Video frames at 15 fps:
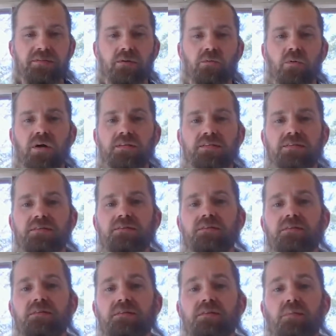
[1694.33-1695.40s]
And what's
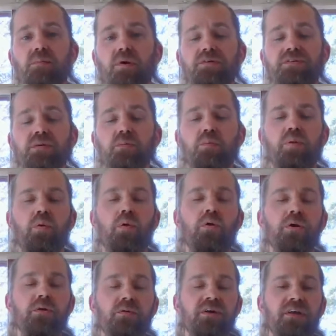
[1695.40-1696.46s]
the most
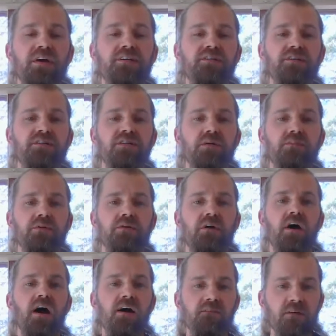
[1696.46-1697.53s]
important relationship
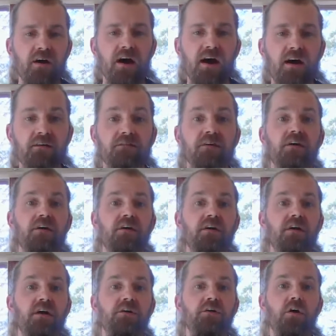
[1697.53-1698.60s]
you'll ever have
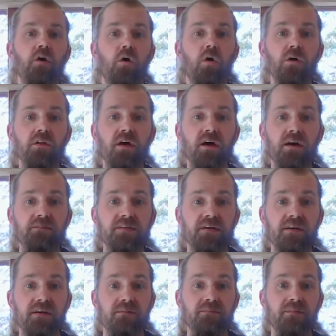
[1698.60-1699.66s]
in your whole
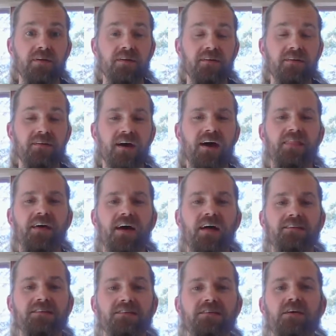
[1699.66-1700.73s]
lifetime? And
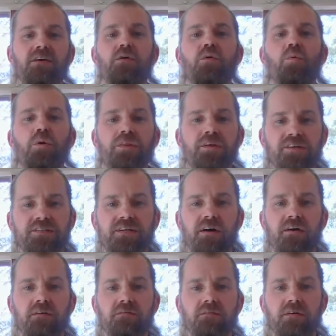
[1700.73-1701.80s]
that's with
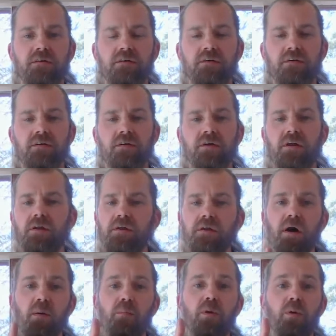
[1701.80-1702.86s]
yourself.
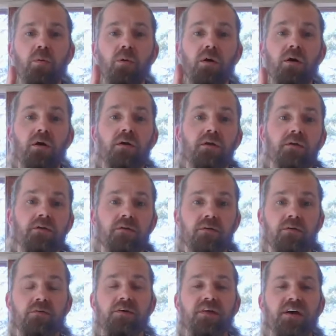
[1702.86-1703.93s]
Number 1
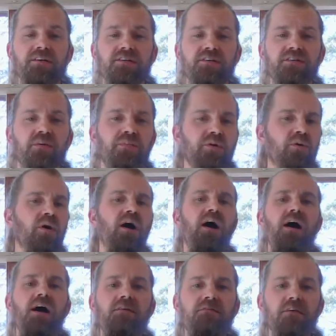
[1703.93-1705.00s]
relationship you'll
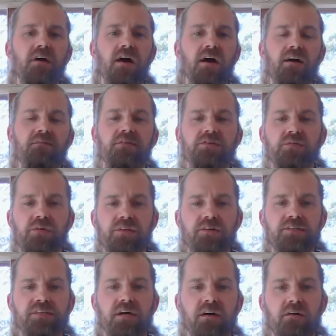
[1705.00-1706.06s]
ever have is with
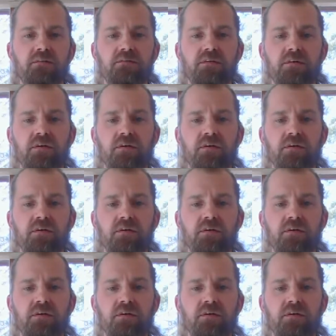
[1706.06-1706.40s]
yourself.